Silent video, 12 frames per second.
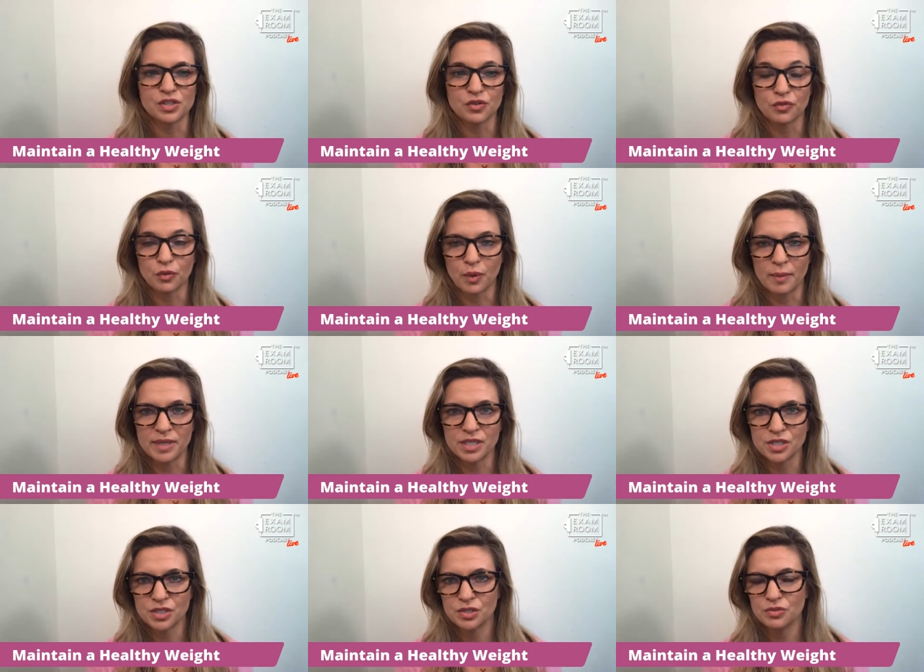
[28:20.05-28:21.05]
for women,
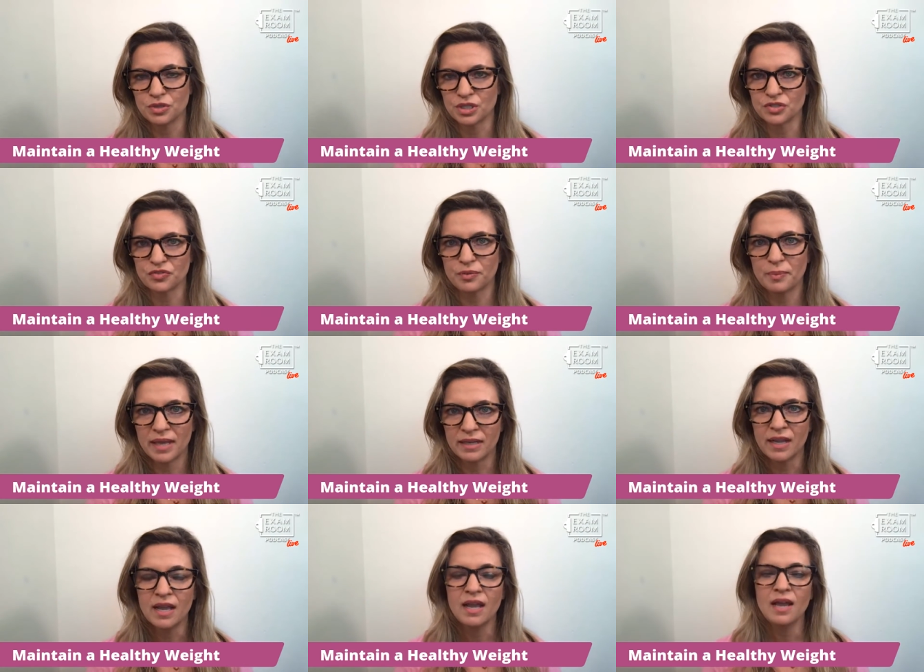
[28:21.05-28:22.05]
two drinks for men.
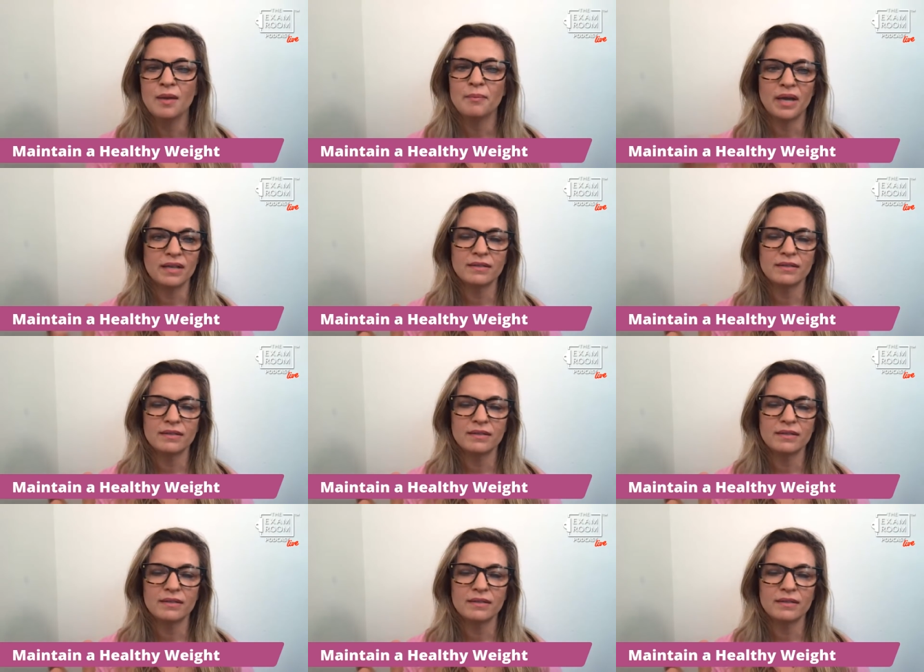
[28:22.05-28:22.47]
But